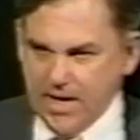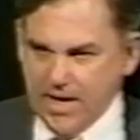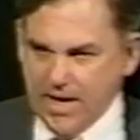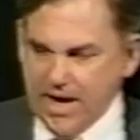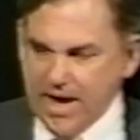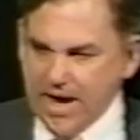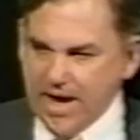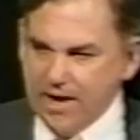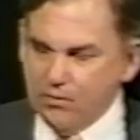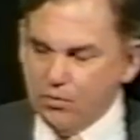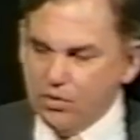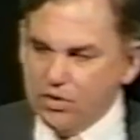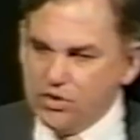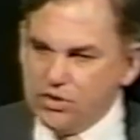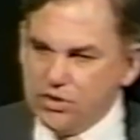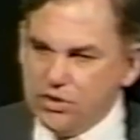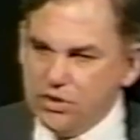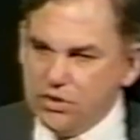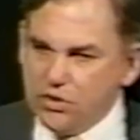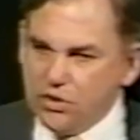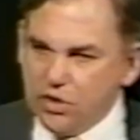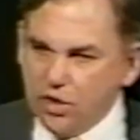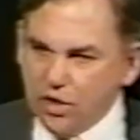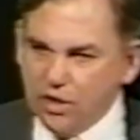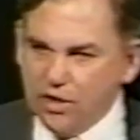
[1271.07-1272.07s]
and was
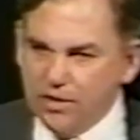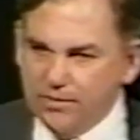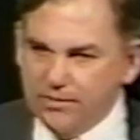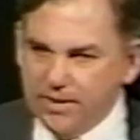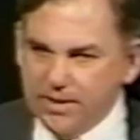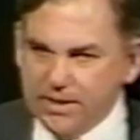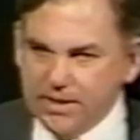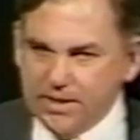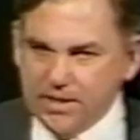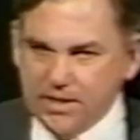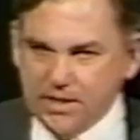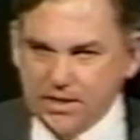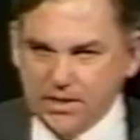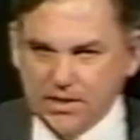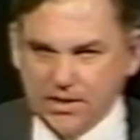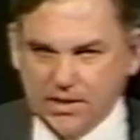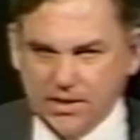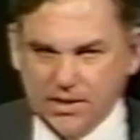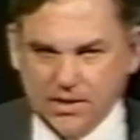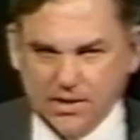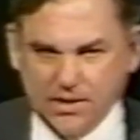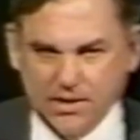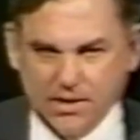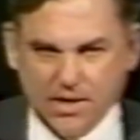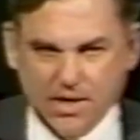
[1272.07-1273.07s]
determined,
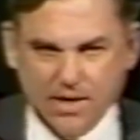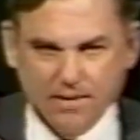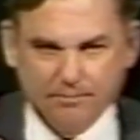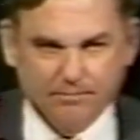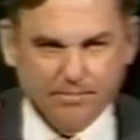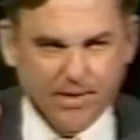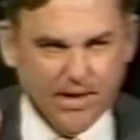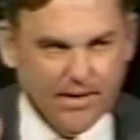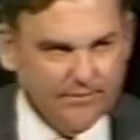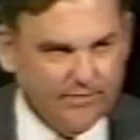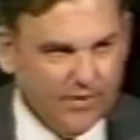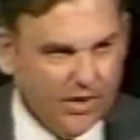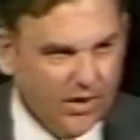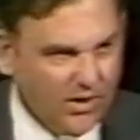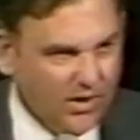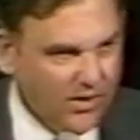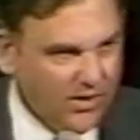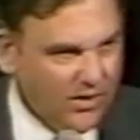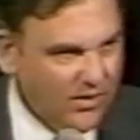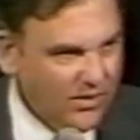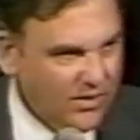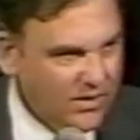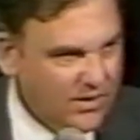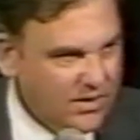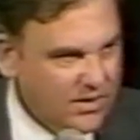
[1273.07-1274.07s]
above
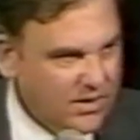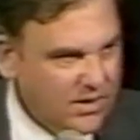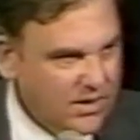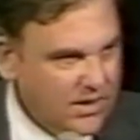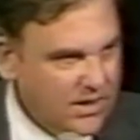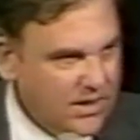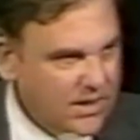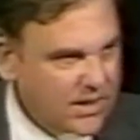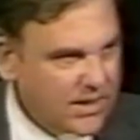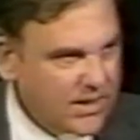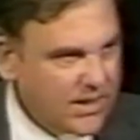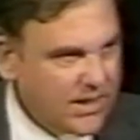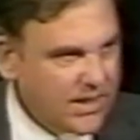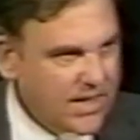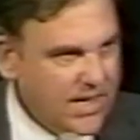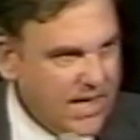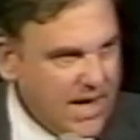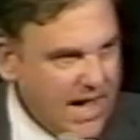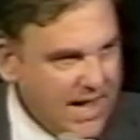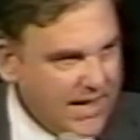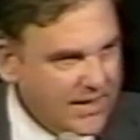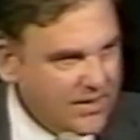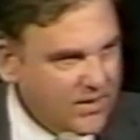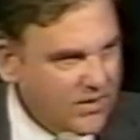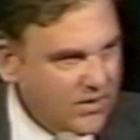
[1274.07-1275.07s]
all,
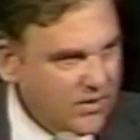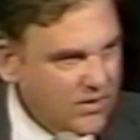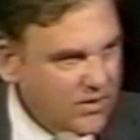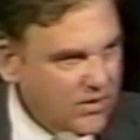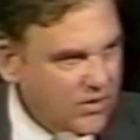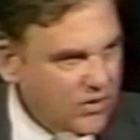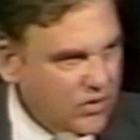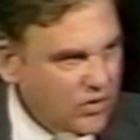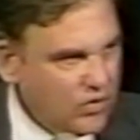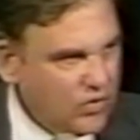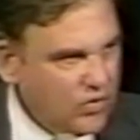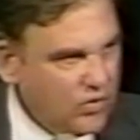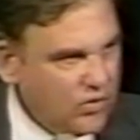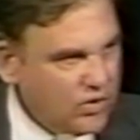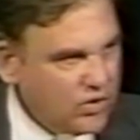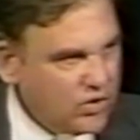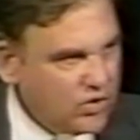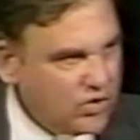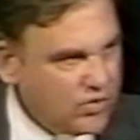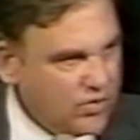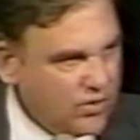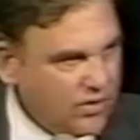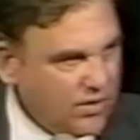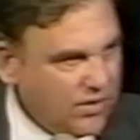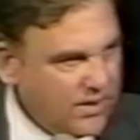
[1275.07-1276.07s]
not to
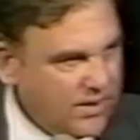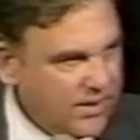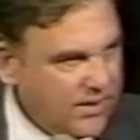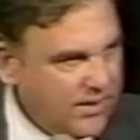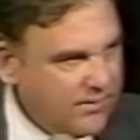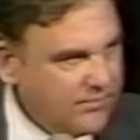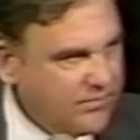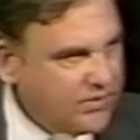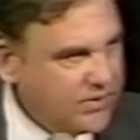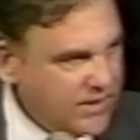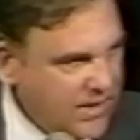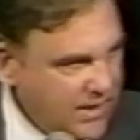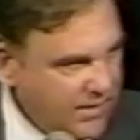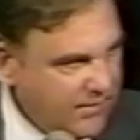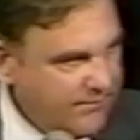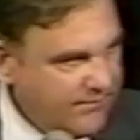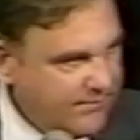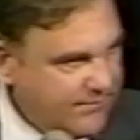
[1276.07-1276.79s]
destroy himself.